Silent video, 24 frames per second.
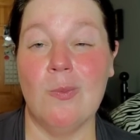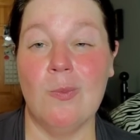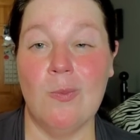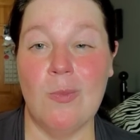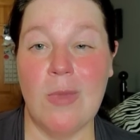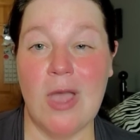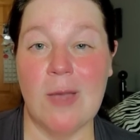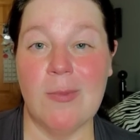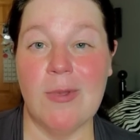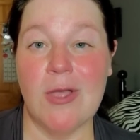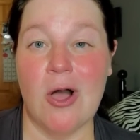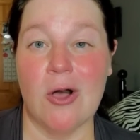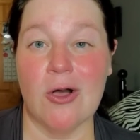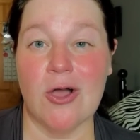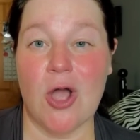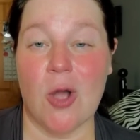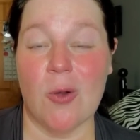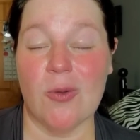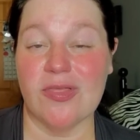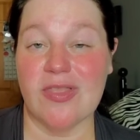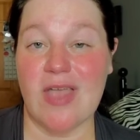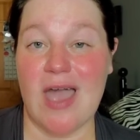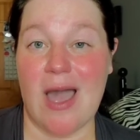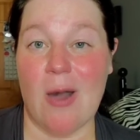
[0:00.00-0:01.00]
maybe I'll
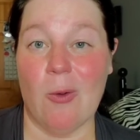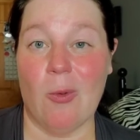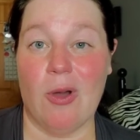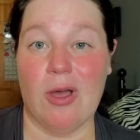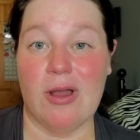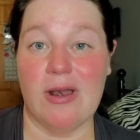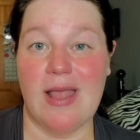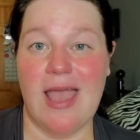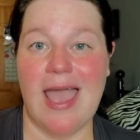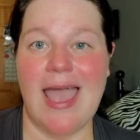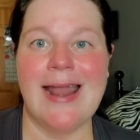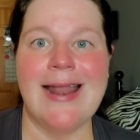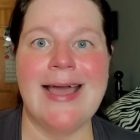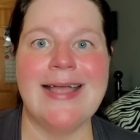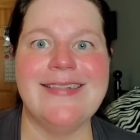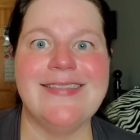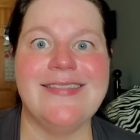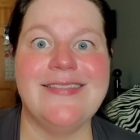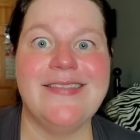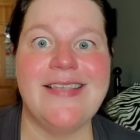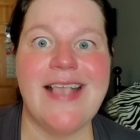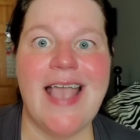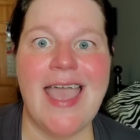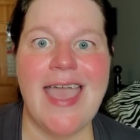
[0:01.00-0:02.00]
go with that one. And I
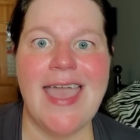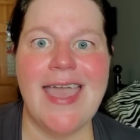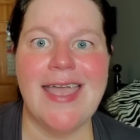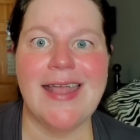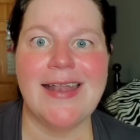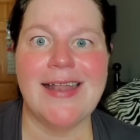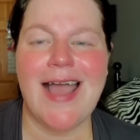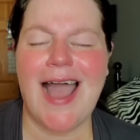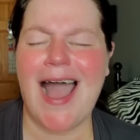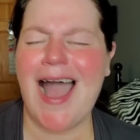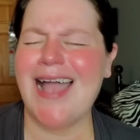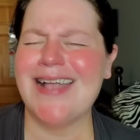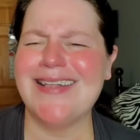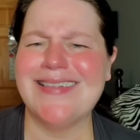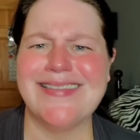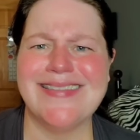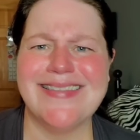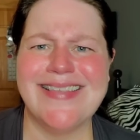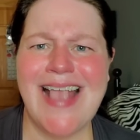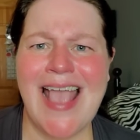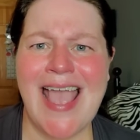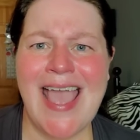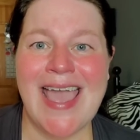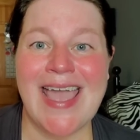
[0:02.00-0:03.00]
did. I
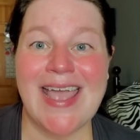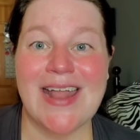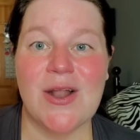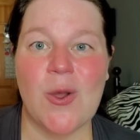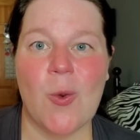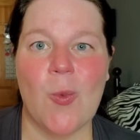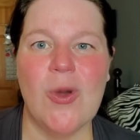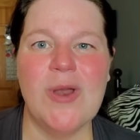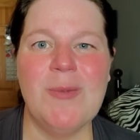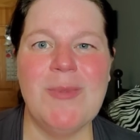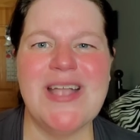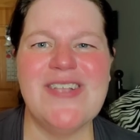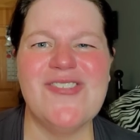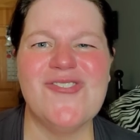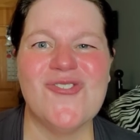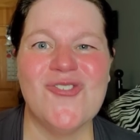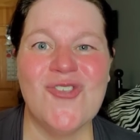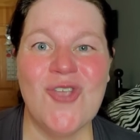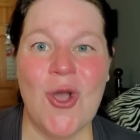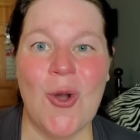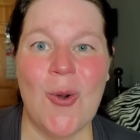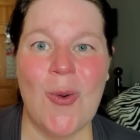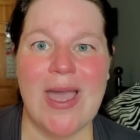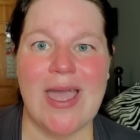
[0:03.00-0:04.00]
did. What am I
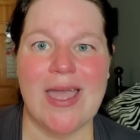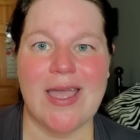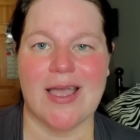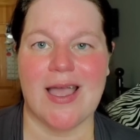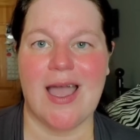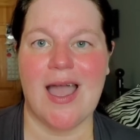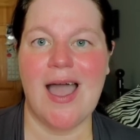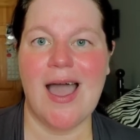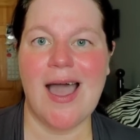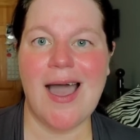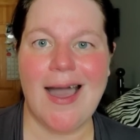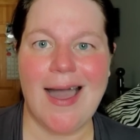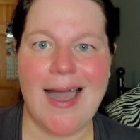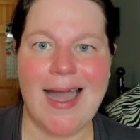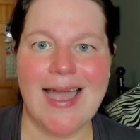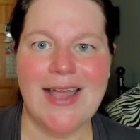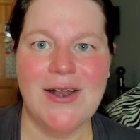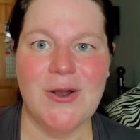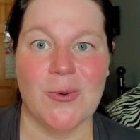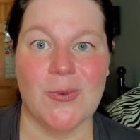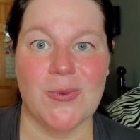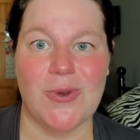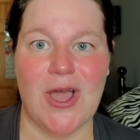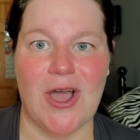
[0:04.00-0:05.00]
doing?
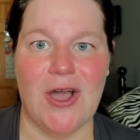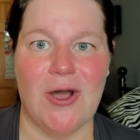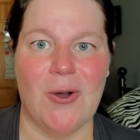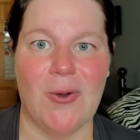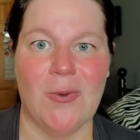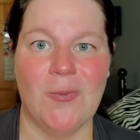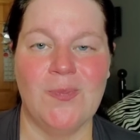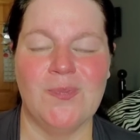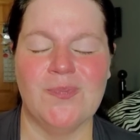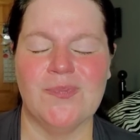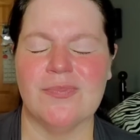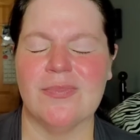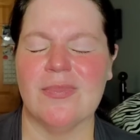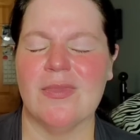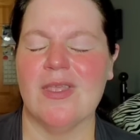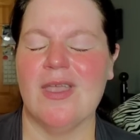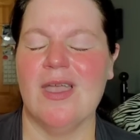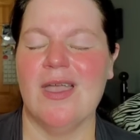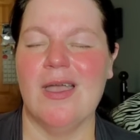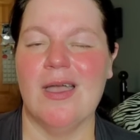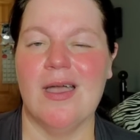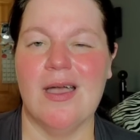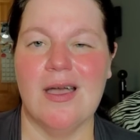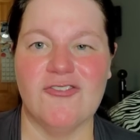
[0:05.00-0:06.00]
I don't know.
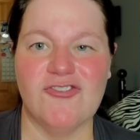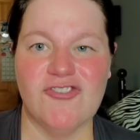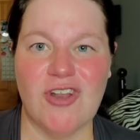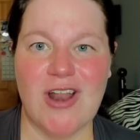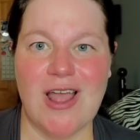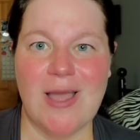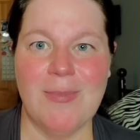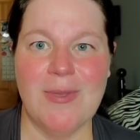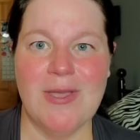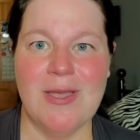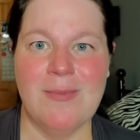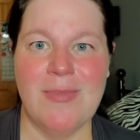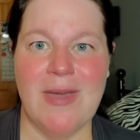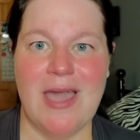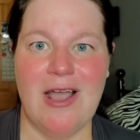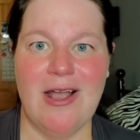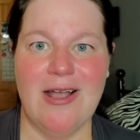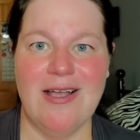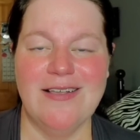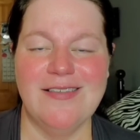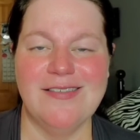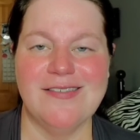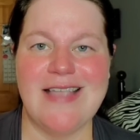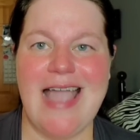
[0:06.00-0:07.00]
Should I be
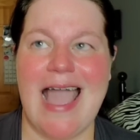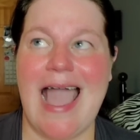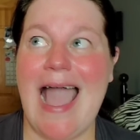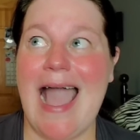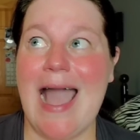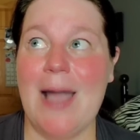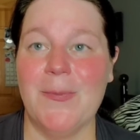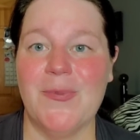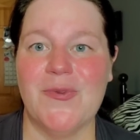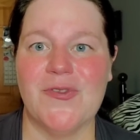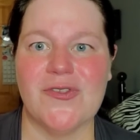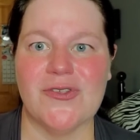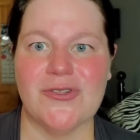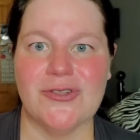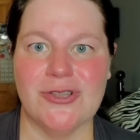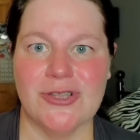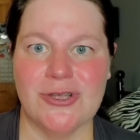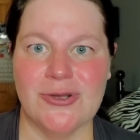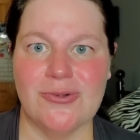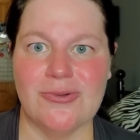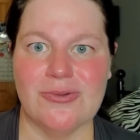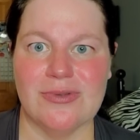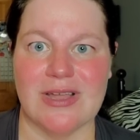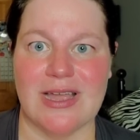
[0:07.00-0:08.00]
embarrassed?
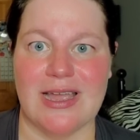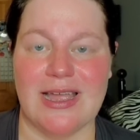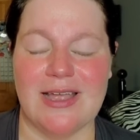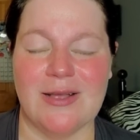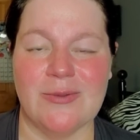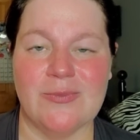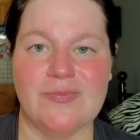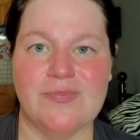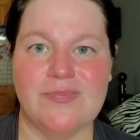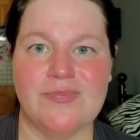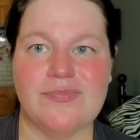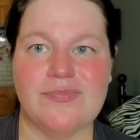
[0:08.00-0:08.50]
Absolutely.